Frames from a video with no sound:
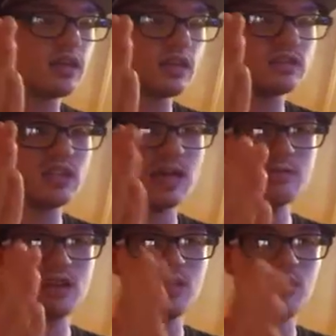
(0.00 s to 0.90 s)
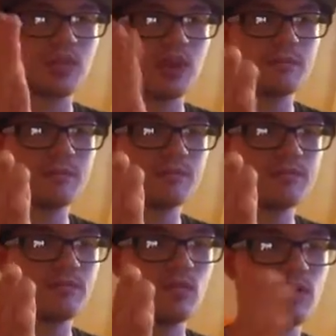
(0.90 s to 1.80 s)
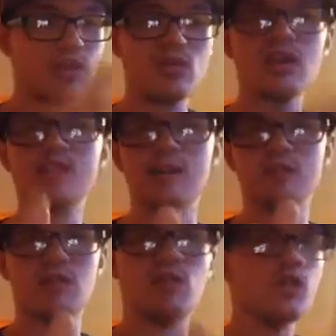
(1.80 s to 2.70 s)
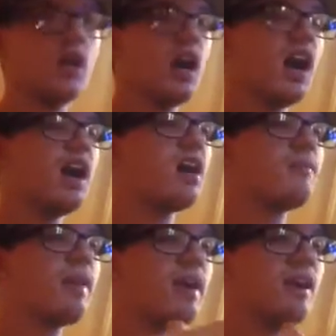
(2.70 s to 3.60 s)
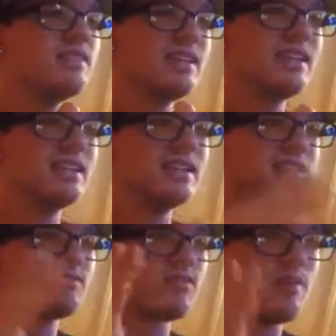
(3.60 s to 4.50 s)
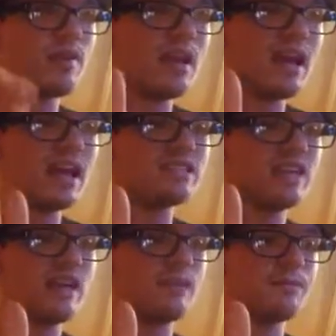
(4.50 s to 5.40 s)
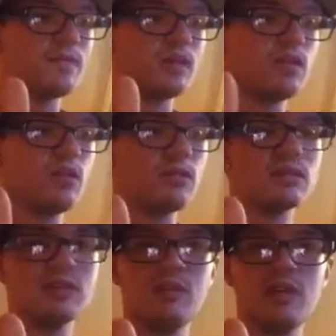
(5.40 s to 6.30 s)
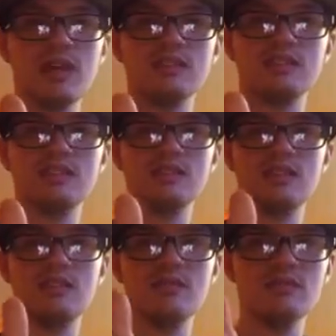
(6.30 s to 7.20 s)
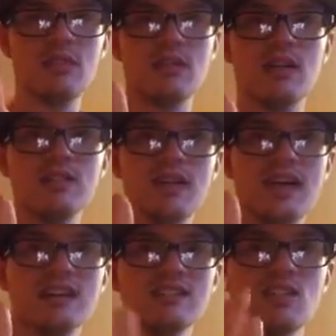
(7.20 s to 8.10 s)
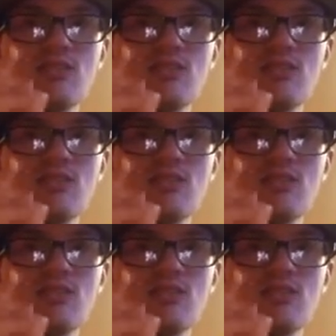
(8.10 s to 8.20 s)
like a time travel thing. Well, no, not time travel. Apparently, Rip asked him a little, and we got this. Rip asked a little